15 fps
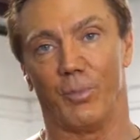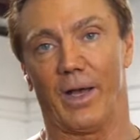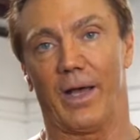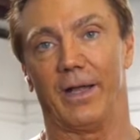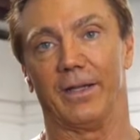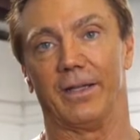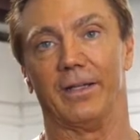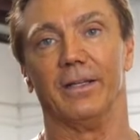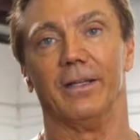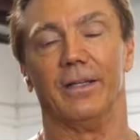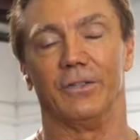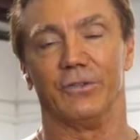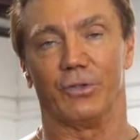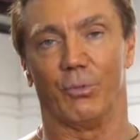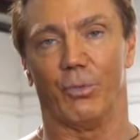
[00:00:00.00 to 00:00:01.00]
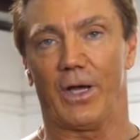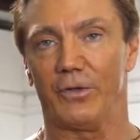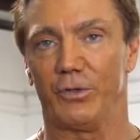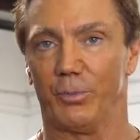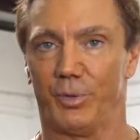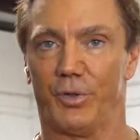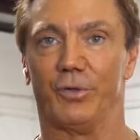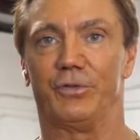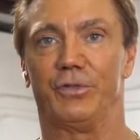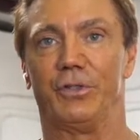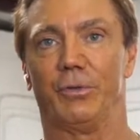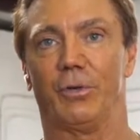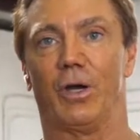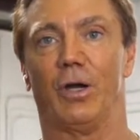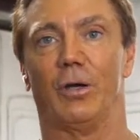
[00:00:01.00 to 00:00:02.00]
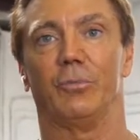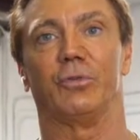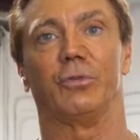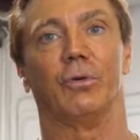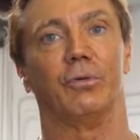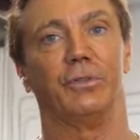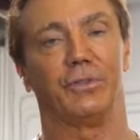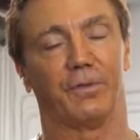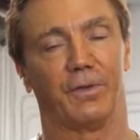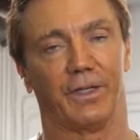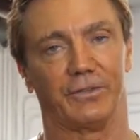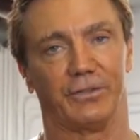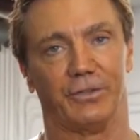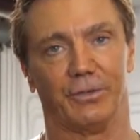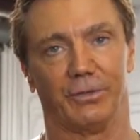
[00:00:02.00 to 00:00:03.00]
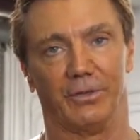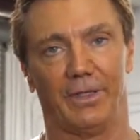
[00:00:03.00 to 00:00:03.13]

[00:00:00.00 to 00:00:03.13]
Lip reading: body. So while you're posing your arms, you're always flexing your